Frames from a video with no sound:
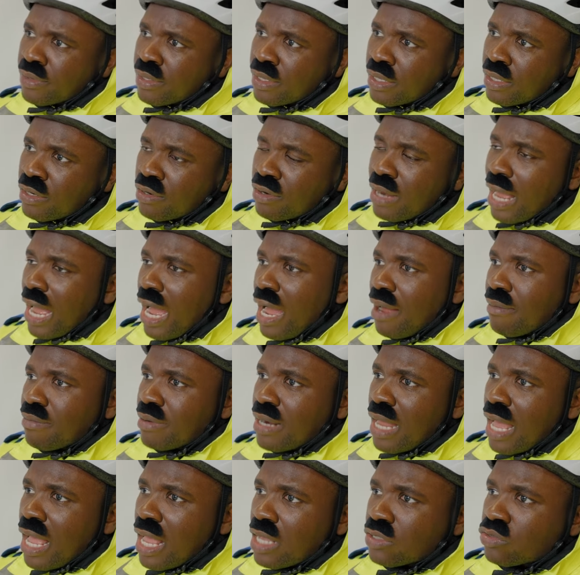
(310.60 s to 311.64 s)
you know, the
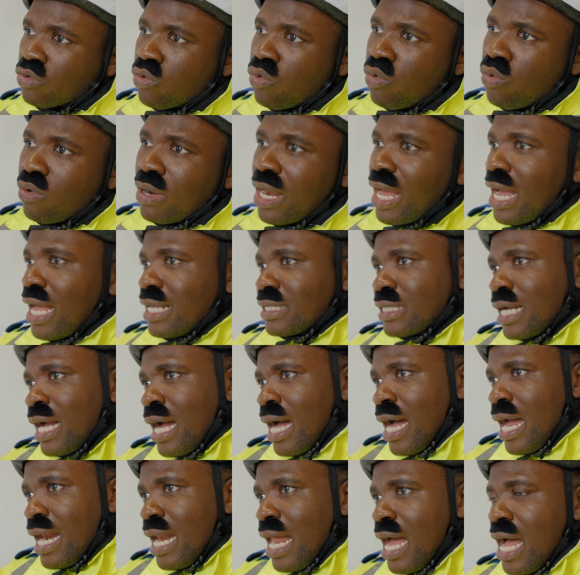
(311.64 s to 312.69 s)
Apnas, Gulas,
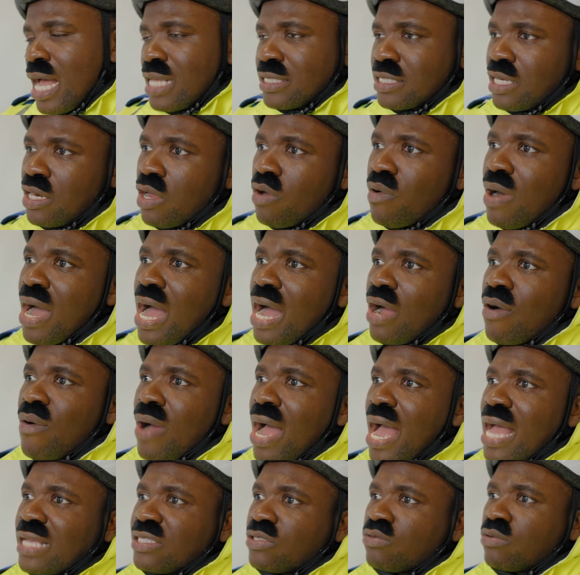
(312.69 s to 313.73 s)
Kalas and the
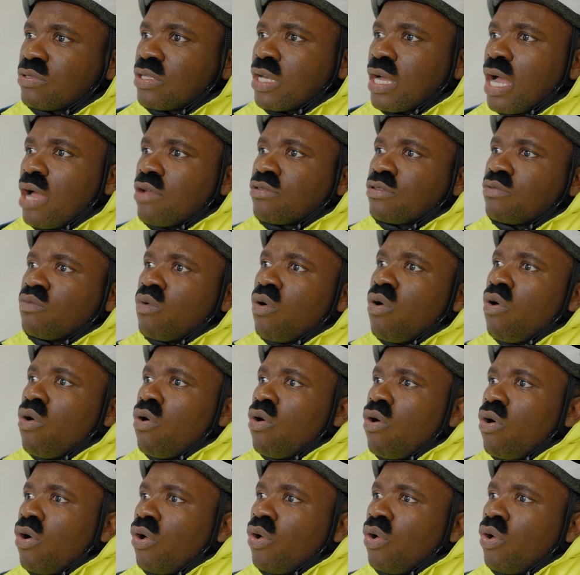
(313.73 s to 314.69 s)
Wagwans were to go to war,